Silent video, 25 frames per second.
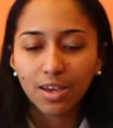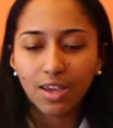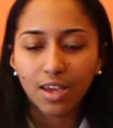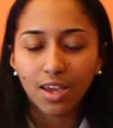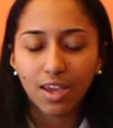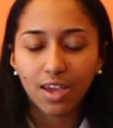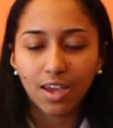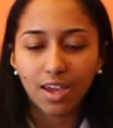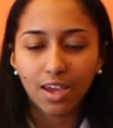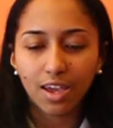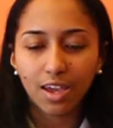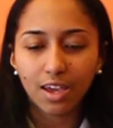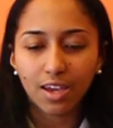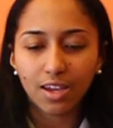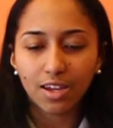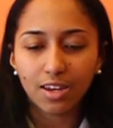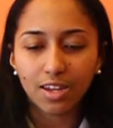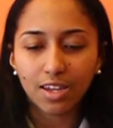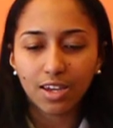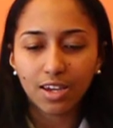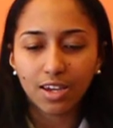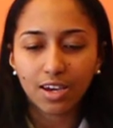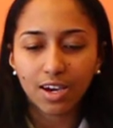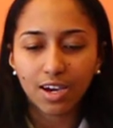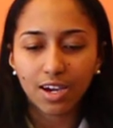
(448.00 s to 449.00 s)
and
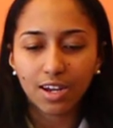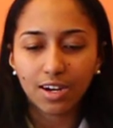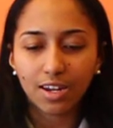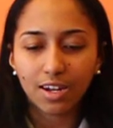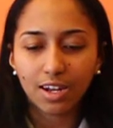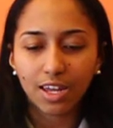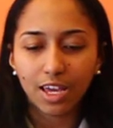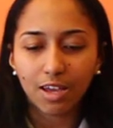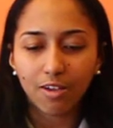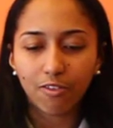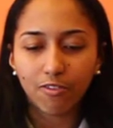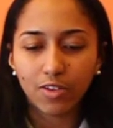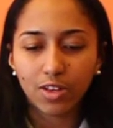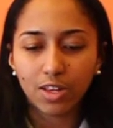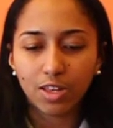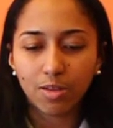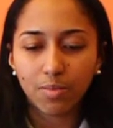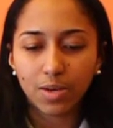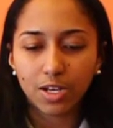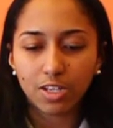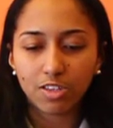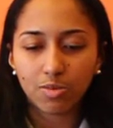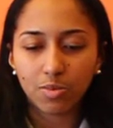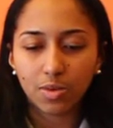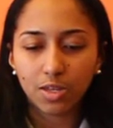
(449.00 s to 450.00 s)
it kind of like really
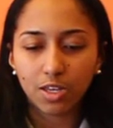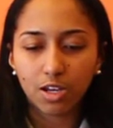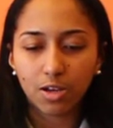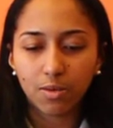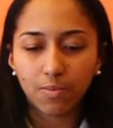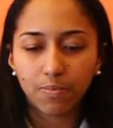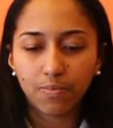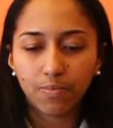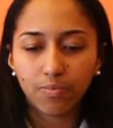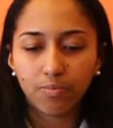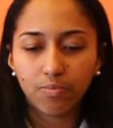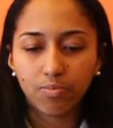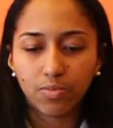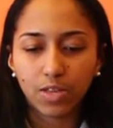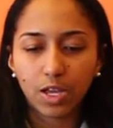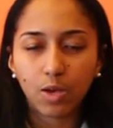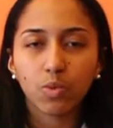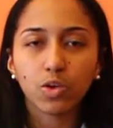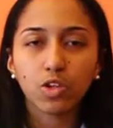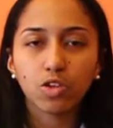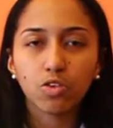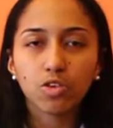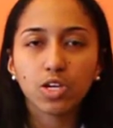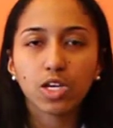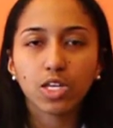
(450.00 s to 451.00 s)
messed me up. Like
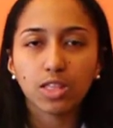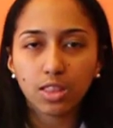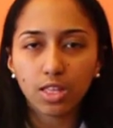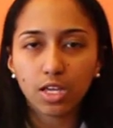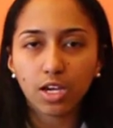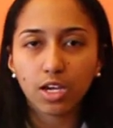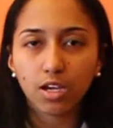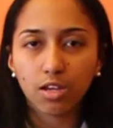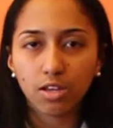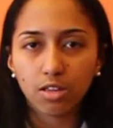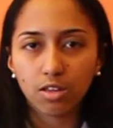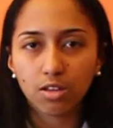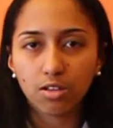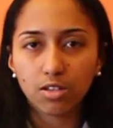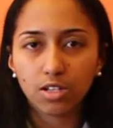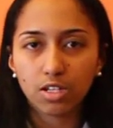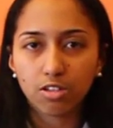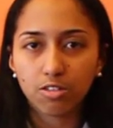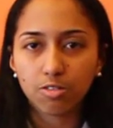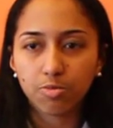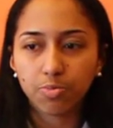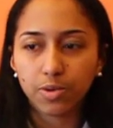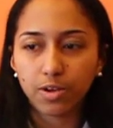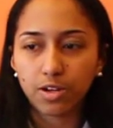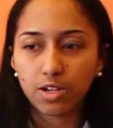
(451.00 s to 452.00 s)
when you get there, you'll
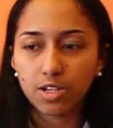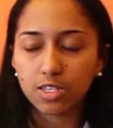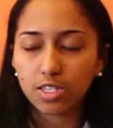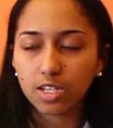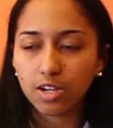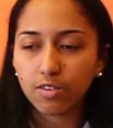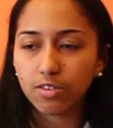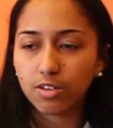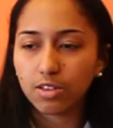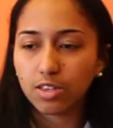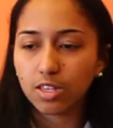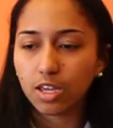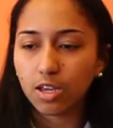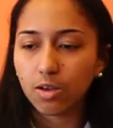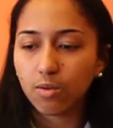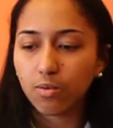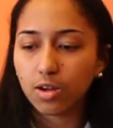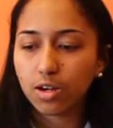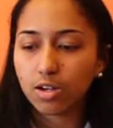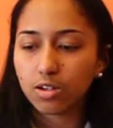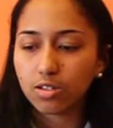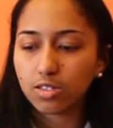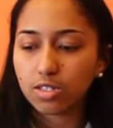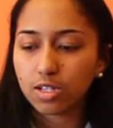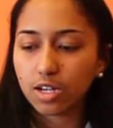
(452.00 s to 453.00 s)
experience everything. What
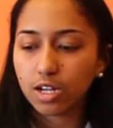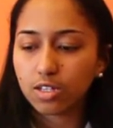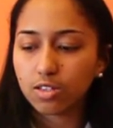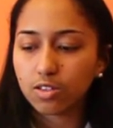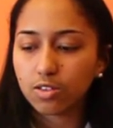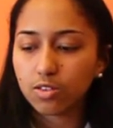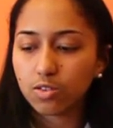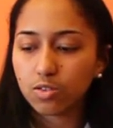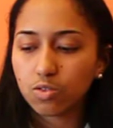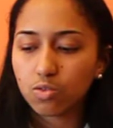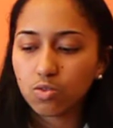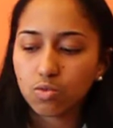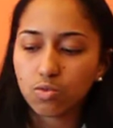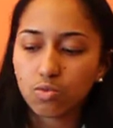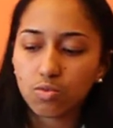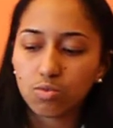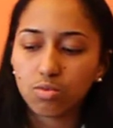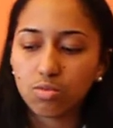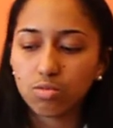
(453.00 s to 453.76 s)
else did I have to do?